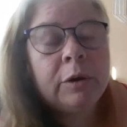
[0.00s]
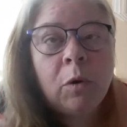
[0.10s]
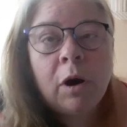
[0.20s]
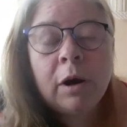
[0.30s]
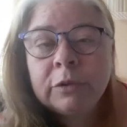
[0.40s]

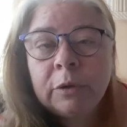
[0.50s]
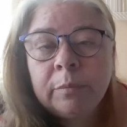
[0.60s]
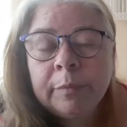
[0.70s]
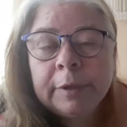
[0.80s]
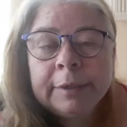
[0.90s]
walk.
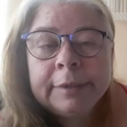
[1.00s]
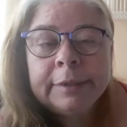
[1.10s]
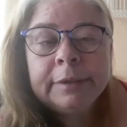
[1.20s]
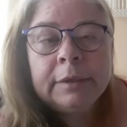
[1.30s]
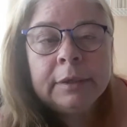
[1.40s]
So
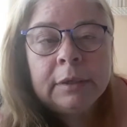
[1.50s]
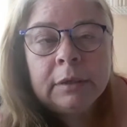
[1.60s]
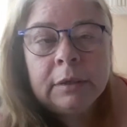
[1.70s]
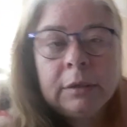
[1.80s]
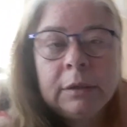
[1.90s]

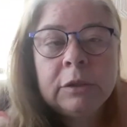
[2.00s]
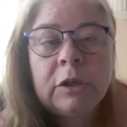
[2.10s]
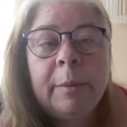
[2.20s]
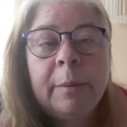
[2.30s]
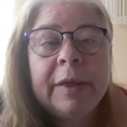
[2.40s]

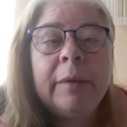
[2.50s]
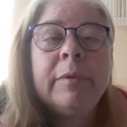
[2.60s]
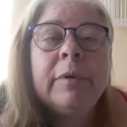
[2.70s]
sorry about that.